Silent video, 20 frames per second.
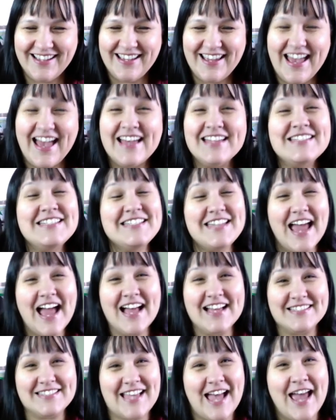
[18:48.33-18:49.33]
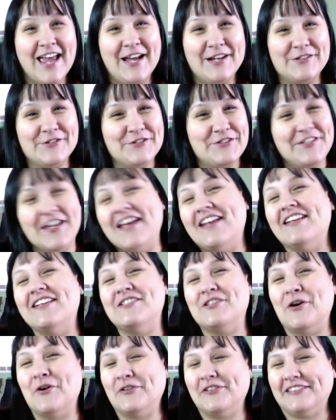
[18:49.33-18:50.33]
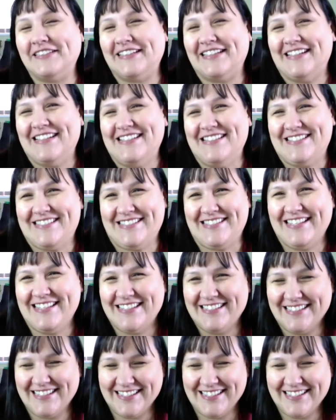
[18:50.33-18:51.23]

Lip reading: And yes, I understand it totally is.